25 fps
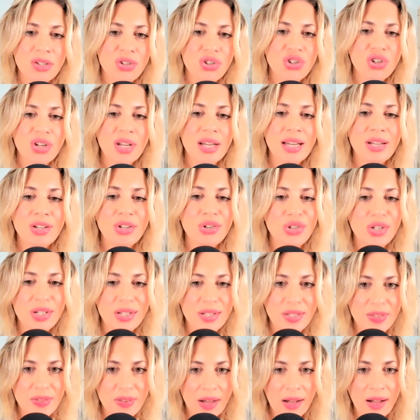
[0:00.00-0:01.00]

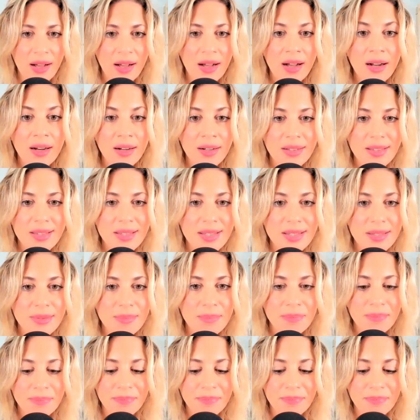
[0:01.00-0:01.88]
changes the hearts.